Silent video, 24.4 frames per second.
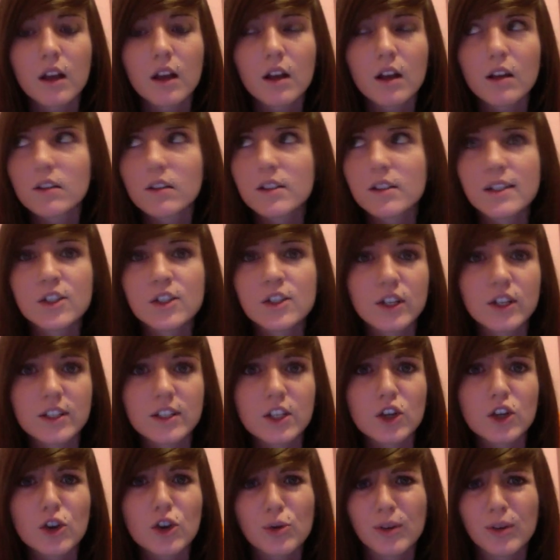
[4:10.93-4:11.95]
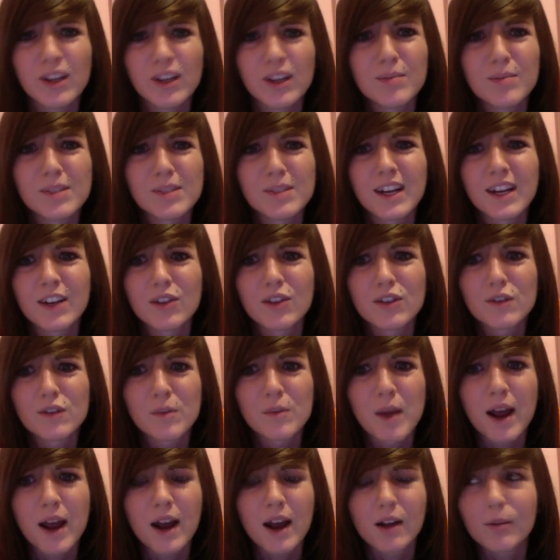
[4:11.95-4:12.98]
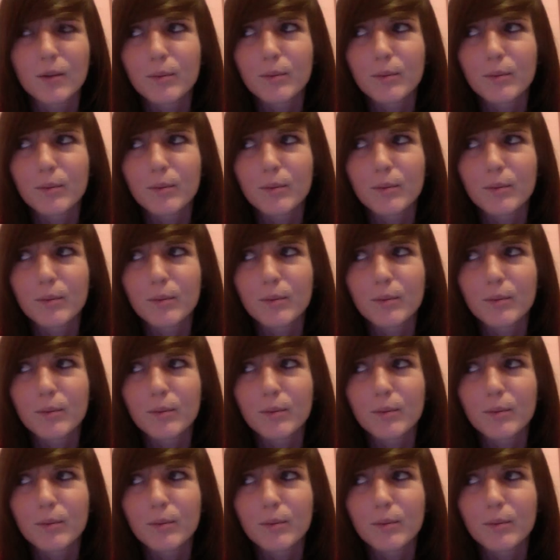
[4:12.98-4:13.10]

suggesting creams that I use for my